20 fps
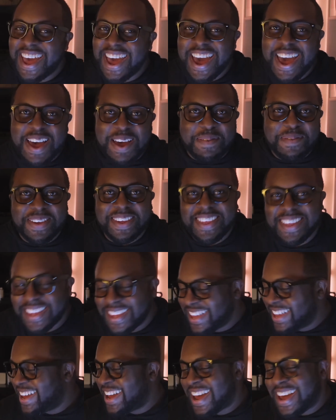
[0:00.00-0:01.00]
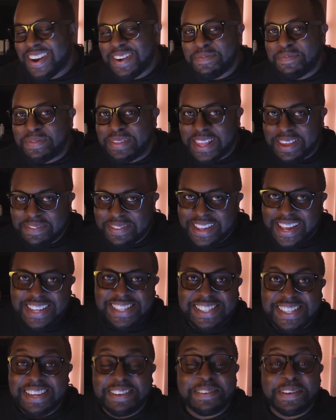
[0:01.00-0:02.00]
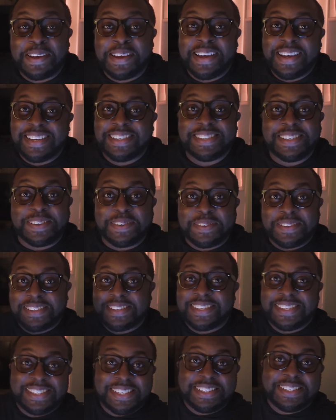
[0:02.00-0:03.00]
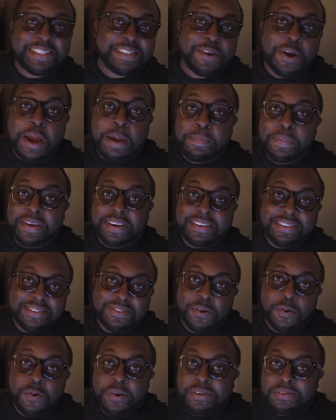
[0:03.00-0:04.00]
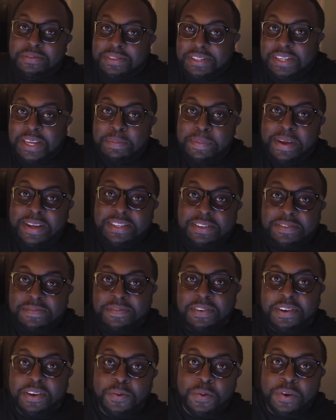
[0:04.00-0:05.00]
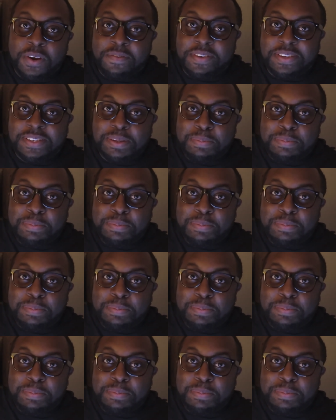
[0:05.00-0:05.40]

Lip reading: I don't believe in that stuff. So, just hit the subscribe button, or just come back to the video whenever you see